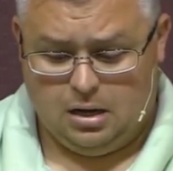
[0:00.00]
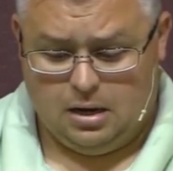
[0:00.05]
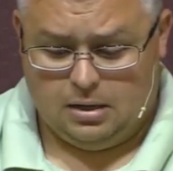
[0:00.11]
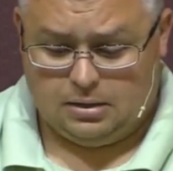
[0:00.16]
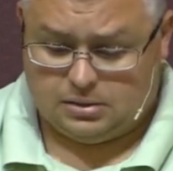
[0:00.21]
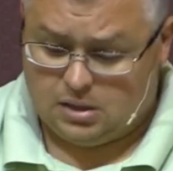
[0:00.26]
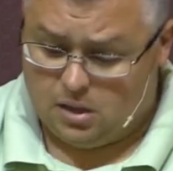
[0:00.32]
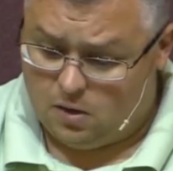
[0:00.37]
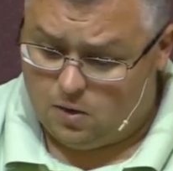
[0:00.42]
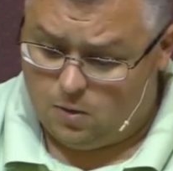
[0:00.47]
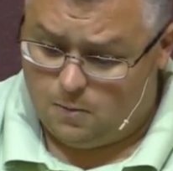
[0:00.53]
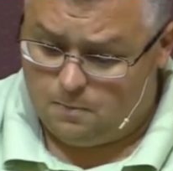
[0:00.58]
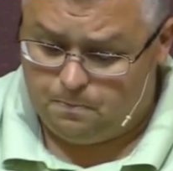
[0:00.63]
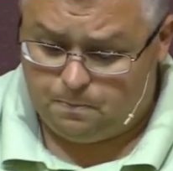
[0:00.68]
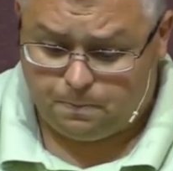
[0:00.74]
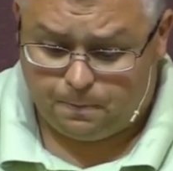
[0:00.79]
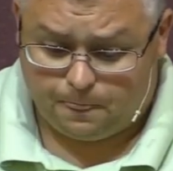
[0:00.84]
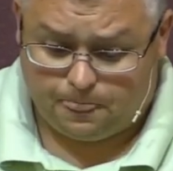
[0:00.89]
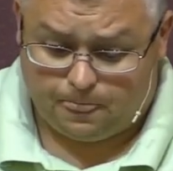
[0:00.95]
So
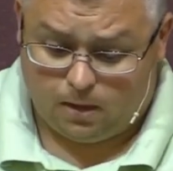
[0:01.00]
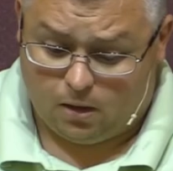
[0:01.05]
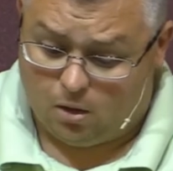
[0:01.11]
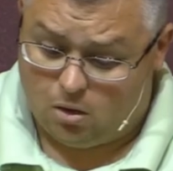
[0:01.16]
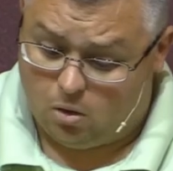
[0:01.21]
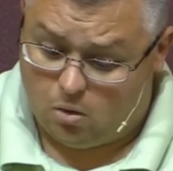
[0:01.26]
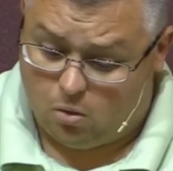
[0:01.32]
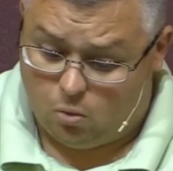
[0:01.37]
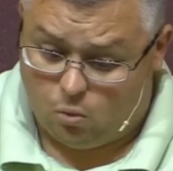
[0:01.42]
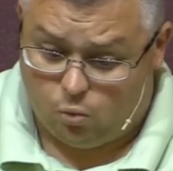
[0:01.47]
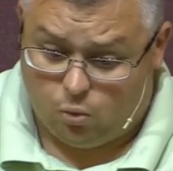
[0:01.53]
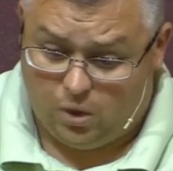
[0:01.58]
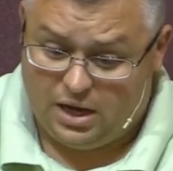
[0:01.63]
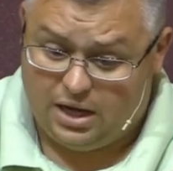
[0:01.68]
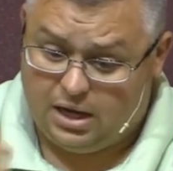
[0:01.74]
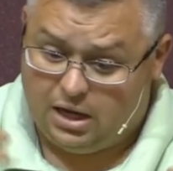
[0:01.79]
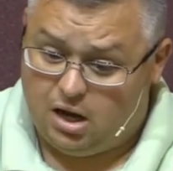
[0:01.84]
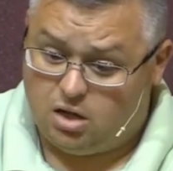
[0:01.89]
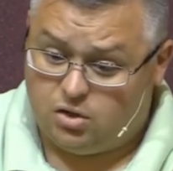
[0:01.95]
we
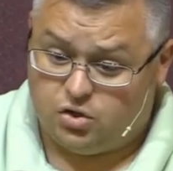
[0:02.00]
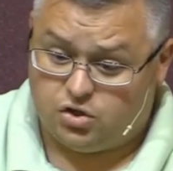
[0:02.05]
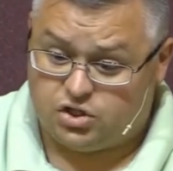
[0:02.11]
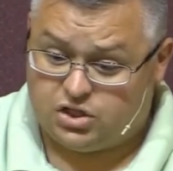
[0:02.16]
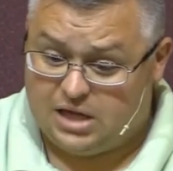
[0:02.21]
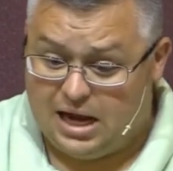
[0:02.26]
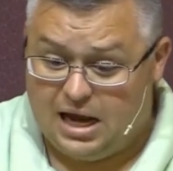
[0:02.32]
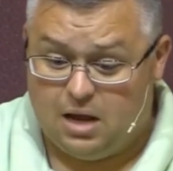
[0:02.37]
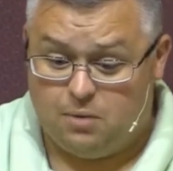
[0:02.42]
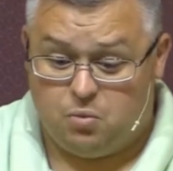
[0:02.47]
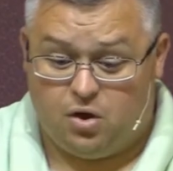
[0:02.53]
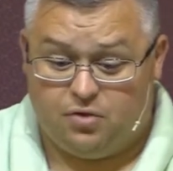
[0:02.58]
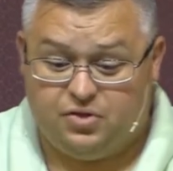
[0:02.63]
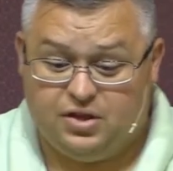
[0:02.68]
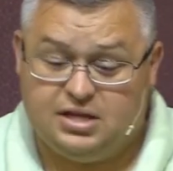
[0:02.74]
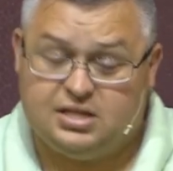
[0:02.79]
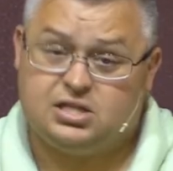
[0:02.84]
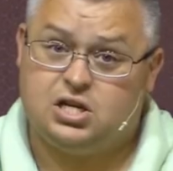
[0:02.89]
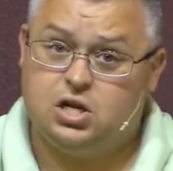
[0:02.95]
can understand what
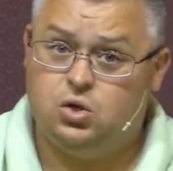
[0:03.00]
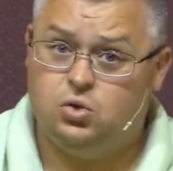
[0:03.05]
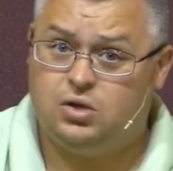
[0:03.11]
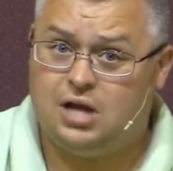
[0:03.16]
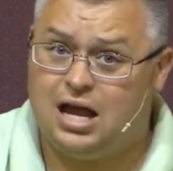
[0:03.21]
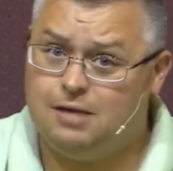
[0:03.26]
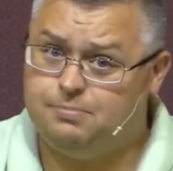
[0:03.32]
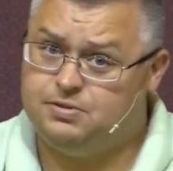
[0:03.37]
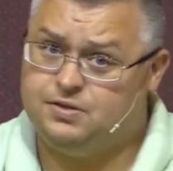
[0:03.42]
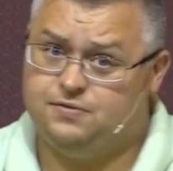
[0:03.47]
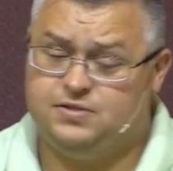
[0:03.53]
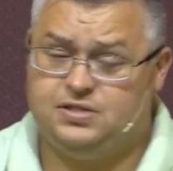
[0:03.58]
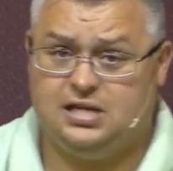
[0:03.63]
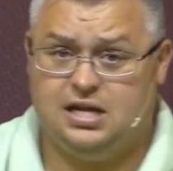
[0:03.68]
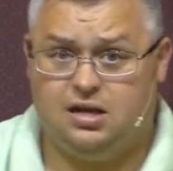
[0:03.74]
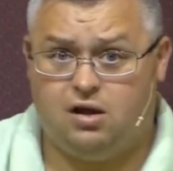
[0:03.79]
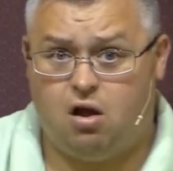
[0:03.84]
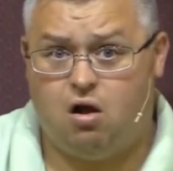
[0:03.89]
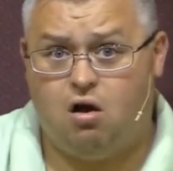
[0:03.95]
these two types of
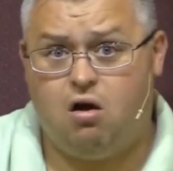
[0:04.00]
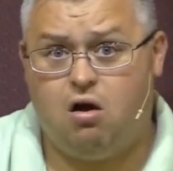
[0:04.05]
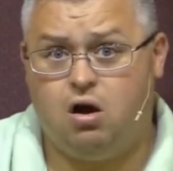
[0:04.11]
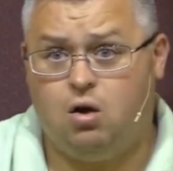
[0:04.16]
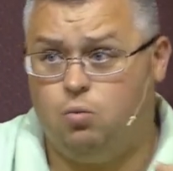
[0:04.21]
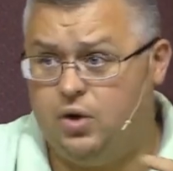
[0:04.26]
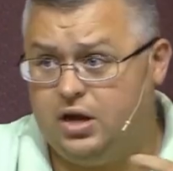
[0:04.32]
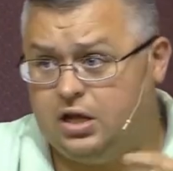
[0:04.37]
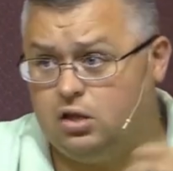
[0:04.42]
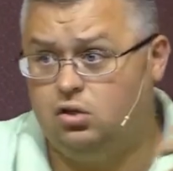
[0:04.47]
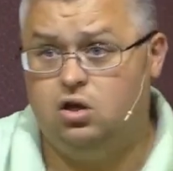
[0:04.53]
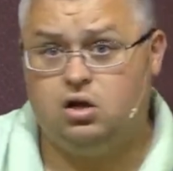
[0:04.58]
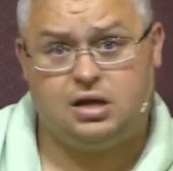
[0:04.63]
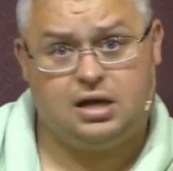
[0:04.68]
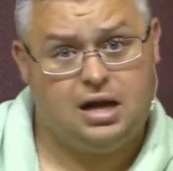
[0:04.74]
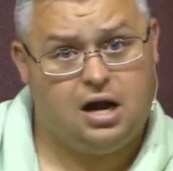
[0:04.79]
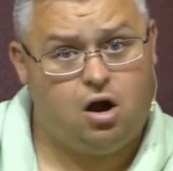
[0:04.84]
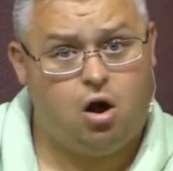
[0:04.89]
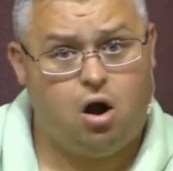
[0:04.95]
sin are, and we can look
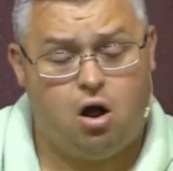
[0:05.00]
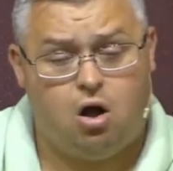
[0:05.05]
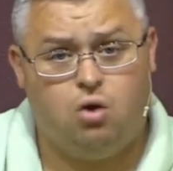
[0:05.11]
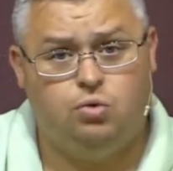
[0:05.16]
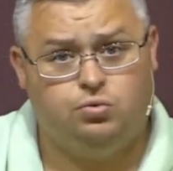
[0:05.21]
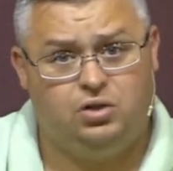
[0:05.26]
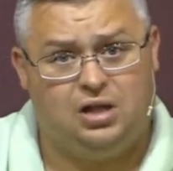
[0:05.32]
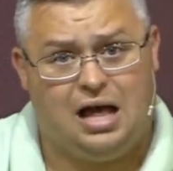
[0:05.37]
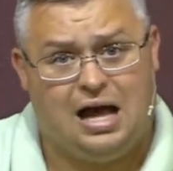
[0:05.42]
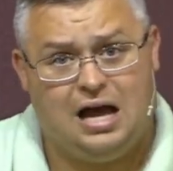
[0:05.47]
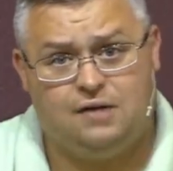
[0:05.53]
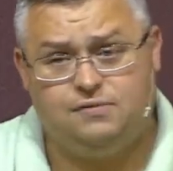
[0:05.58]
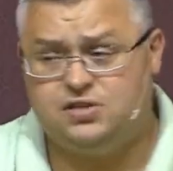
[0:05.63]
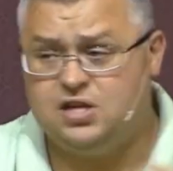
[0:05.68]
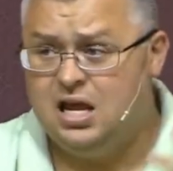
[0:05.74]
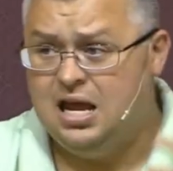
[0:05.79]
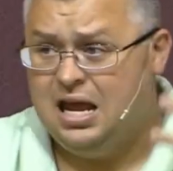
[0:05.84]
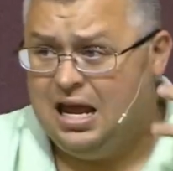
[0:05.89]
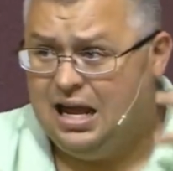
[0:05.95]
at our own lives
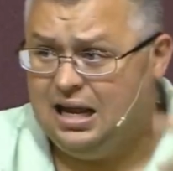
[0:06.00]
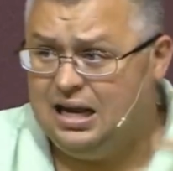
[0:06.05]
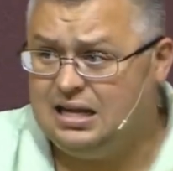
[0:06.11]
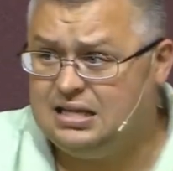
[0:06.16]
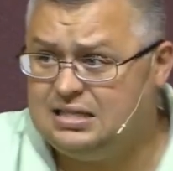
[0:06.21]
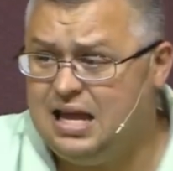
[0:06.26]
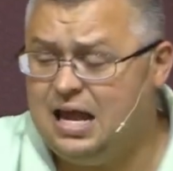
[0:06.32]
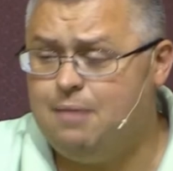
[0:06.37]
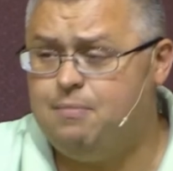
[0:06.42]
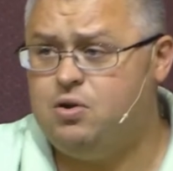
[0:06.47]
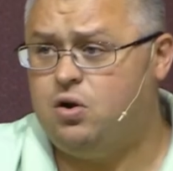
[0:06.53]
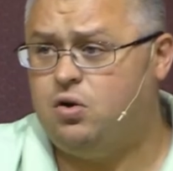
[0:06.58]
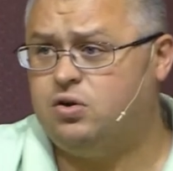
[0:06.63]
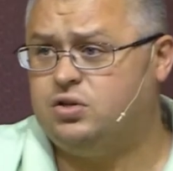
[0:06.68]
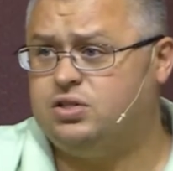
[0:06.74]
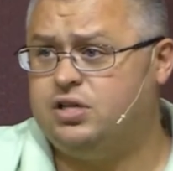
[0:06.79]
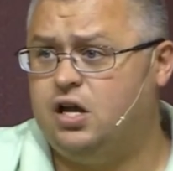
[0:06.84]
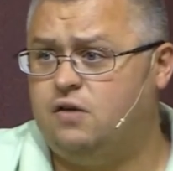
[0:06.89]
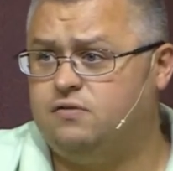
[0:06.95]
and examine
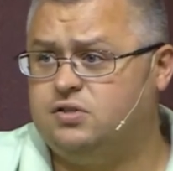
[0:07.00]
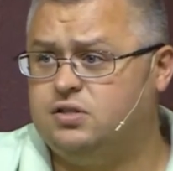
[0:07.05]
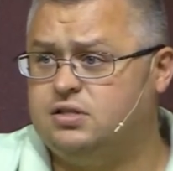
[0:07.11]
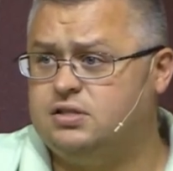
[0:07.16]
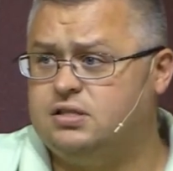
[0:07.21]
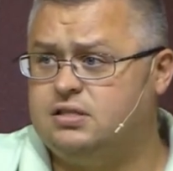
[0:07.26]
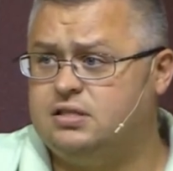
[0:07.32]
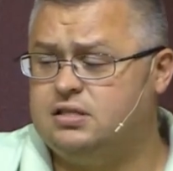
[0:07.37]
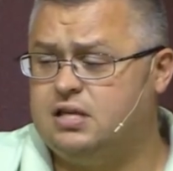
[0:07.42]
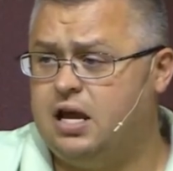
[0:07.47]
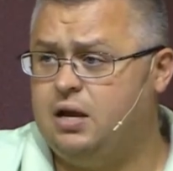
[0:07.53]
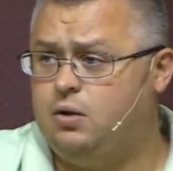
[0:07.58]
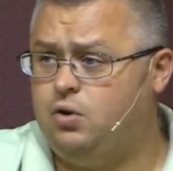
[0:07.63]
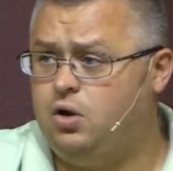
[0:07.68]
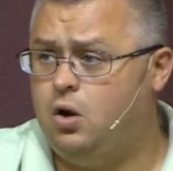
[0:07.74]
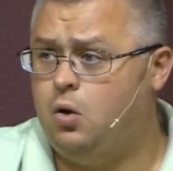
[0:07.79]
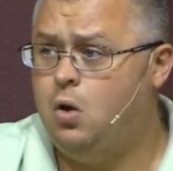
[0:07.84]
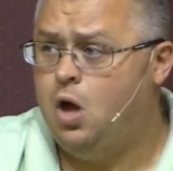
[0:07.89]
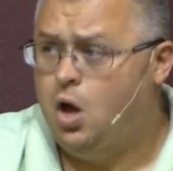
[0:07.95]
ourselves and say, you
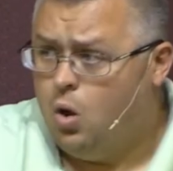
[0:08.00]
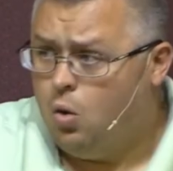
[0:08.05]
know,